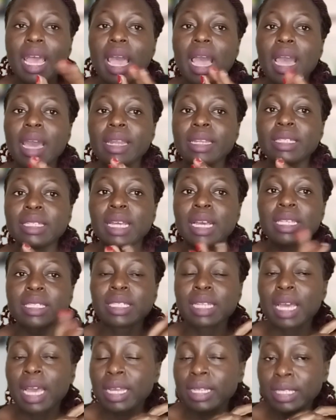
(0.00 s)
are
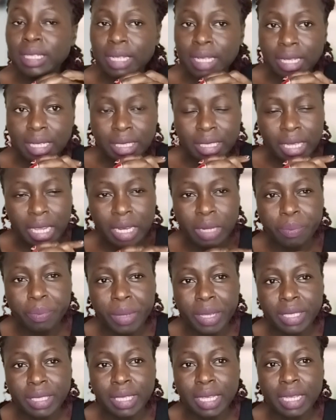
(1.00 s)
taxed at
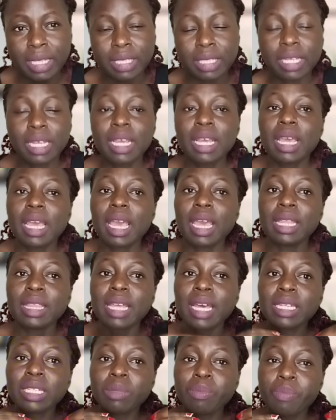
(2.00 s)
10%. And
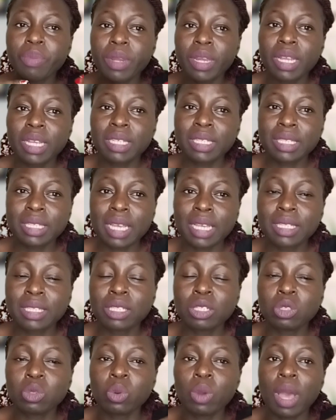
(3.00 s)
that brings
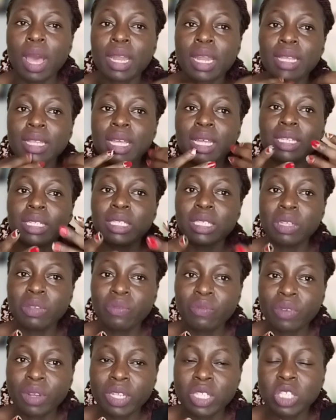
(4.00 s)
us to another
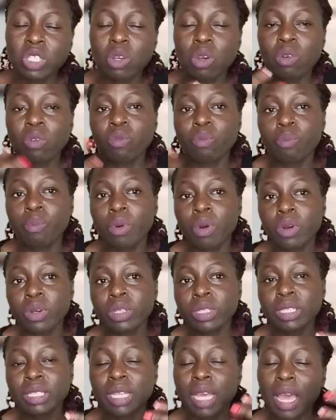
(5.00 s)
difference of
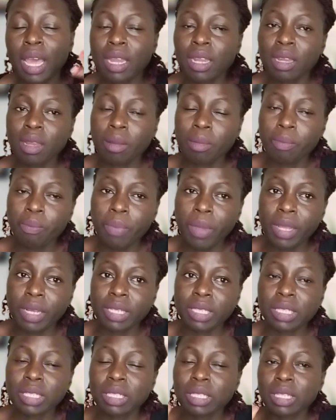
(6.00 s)
bonds and
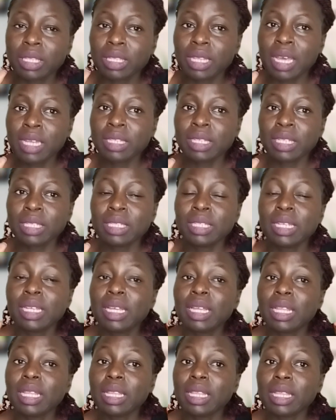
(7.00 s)
bills. That is
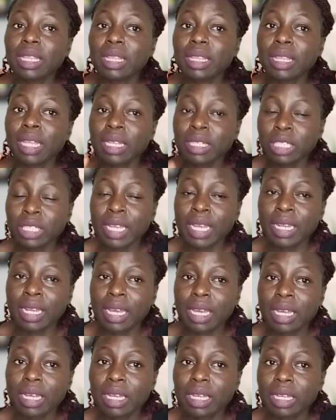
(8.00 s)
the
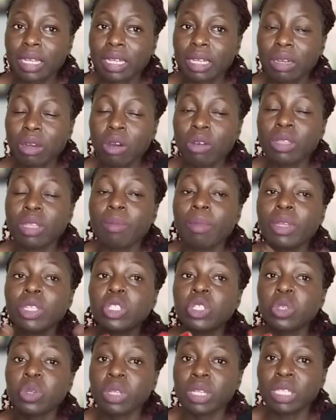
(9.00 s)
tenor or the
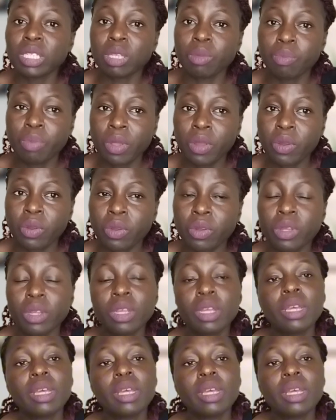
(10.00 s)
maturity period.